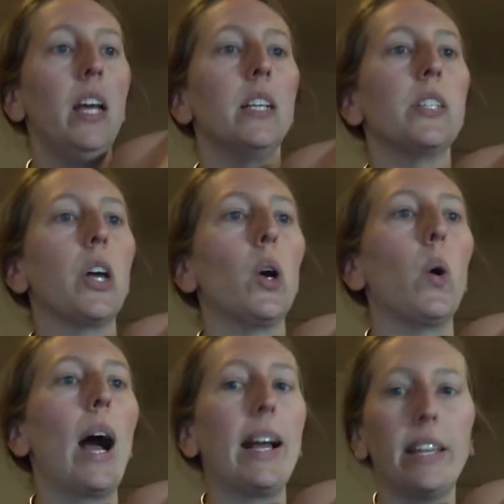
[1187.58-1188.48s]
So
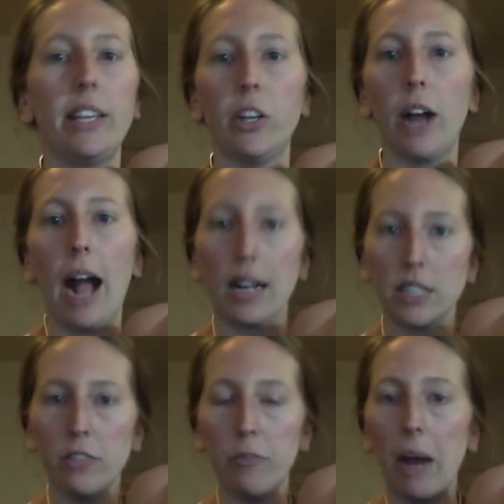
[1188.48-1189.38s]
I hear
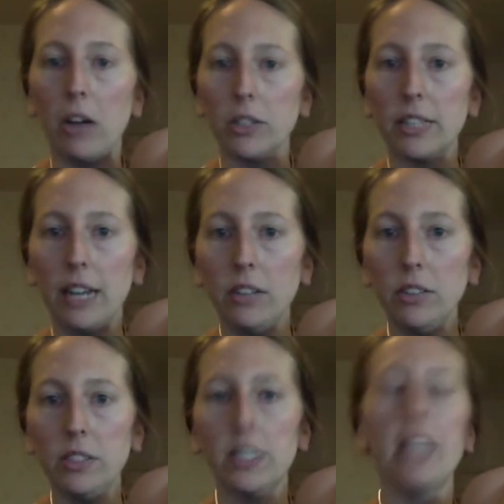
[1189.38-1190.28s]
active bowel
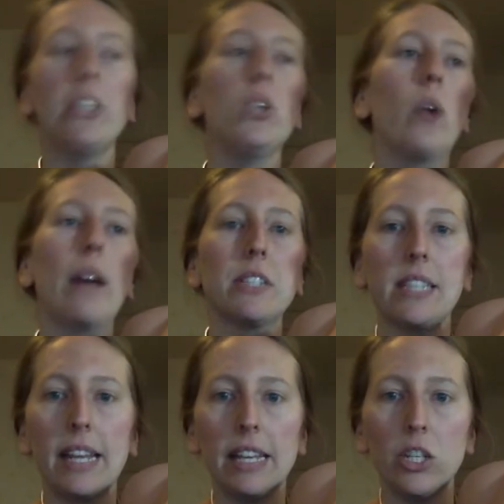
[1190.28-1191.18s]
sounds. You don't have to
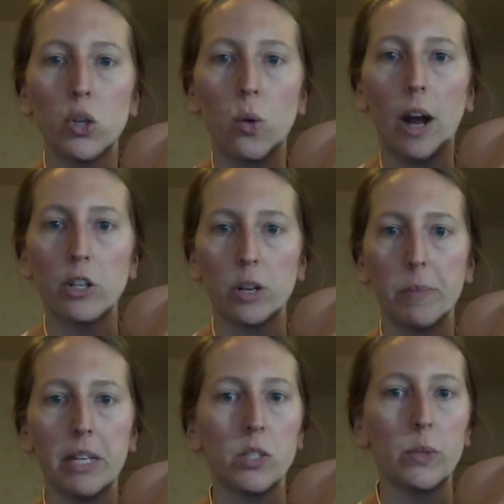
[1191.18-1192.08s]
say each quadrant
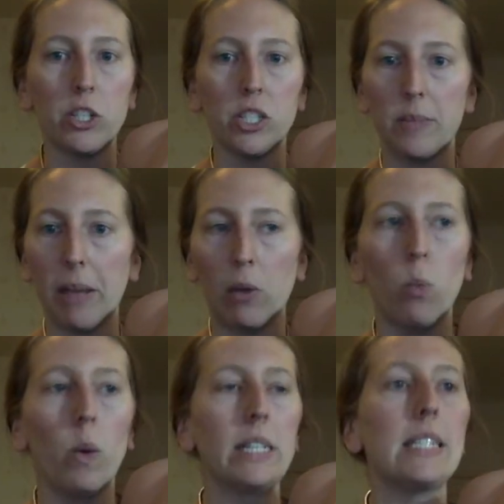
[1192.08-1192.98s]
because we just make
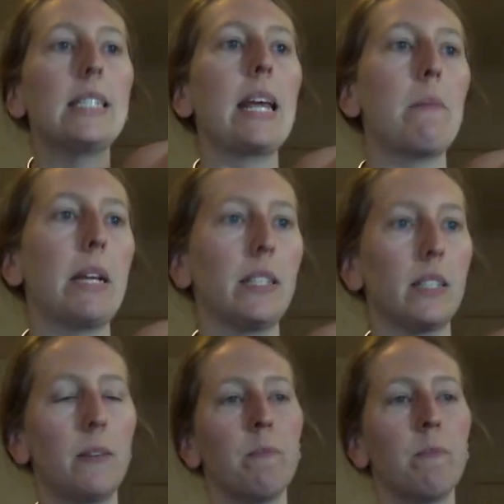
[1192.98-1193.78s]
one statement.